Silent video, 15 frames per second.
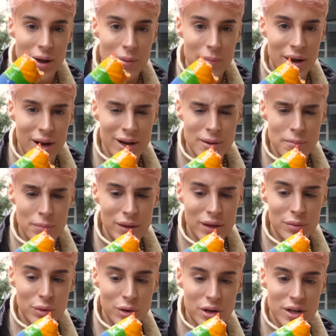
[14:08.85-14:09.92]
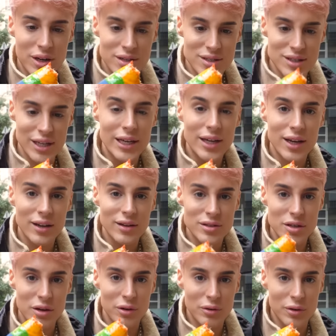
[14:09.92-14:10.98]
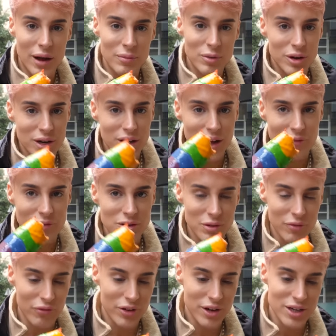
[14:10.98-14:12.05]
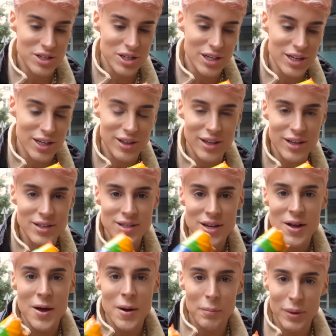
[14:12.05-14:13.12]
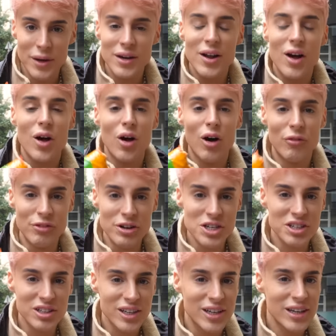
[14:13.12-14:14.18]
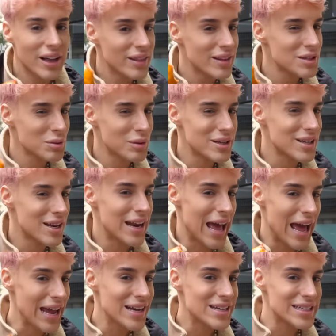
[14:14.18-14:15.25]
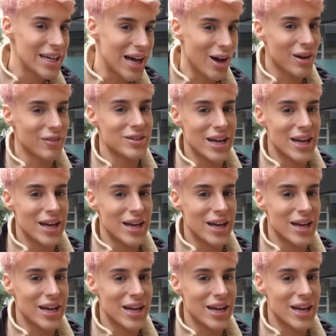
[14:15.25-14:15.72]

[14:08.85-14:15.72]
My P word is leaking, so I'm gonna have to finish eating this. But officially, this one is an 8 out of